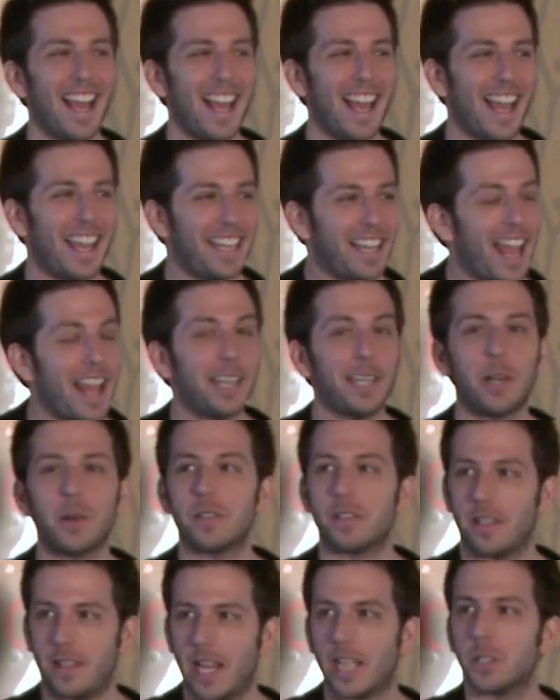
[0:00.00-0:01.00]
And he
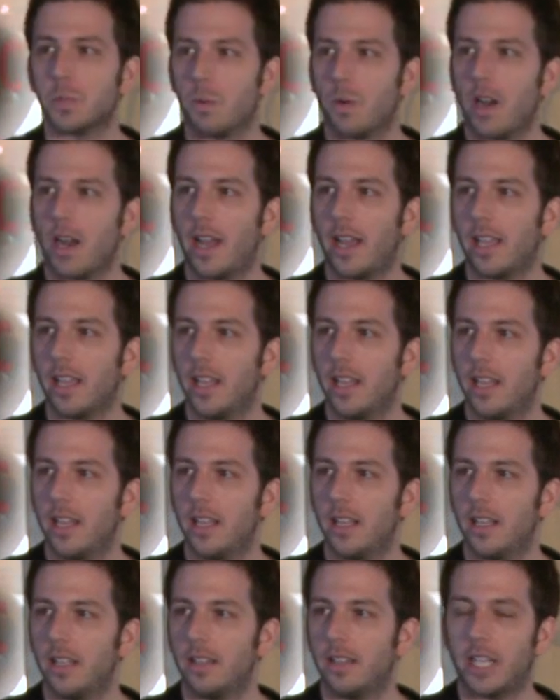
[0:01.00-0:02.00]
goes, and that's why
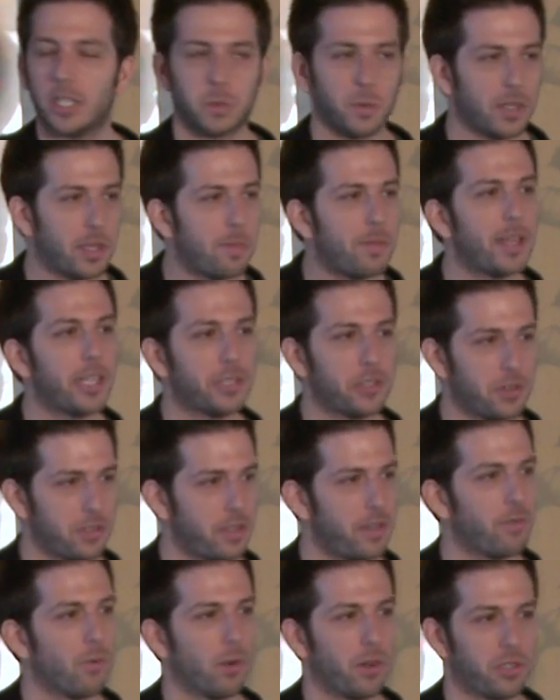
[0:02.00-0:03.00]
the pictures
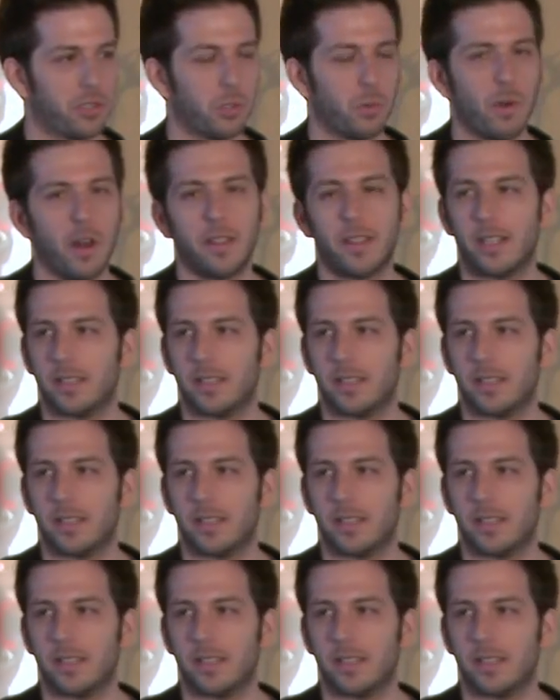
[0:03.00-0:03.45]
have worked so well.